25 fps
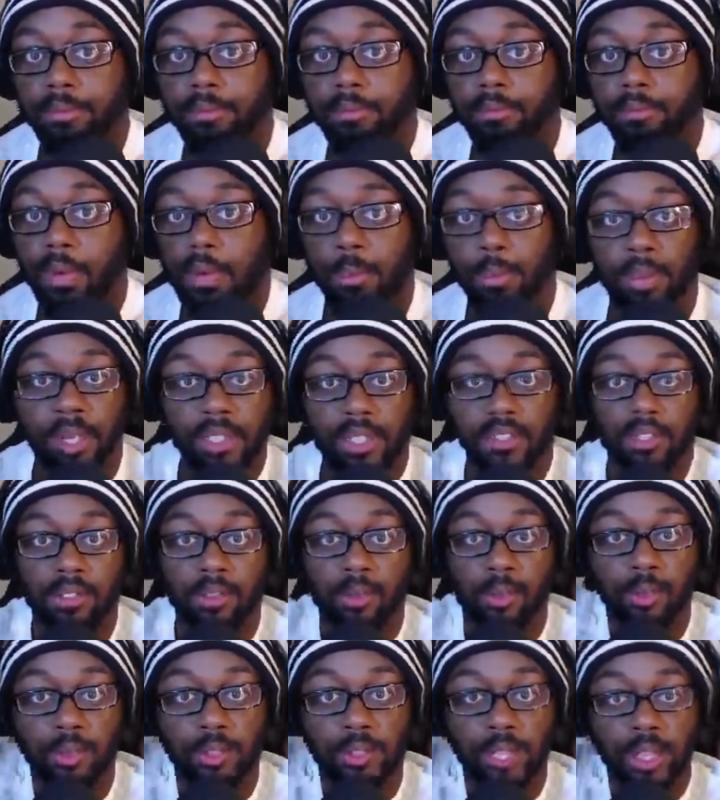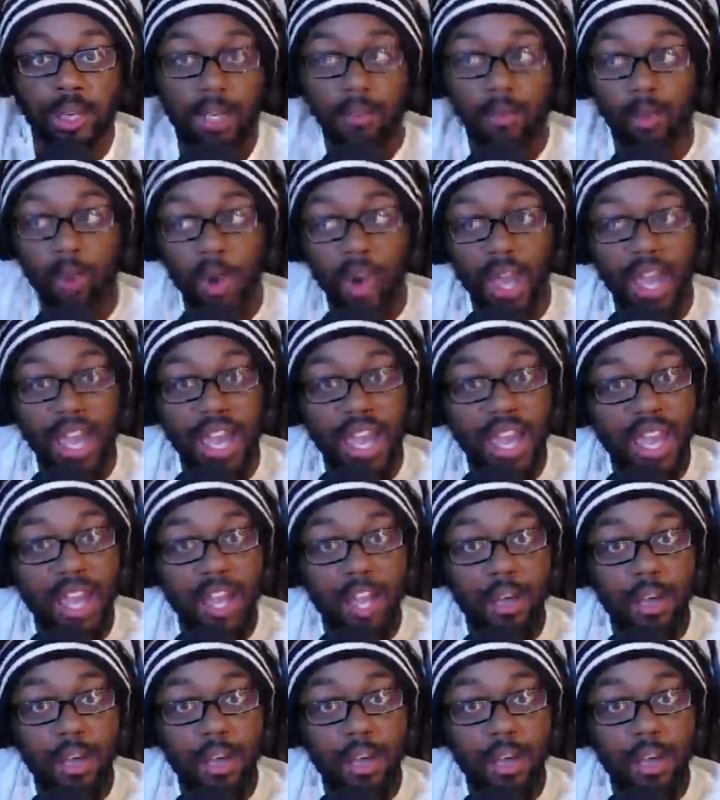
my blessings was like way up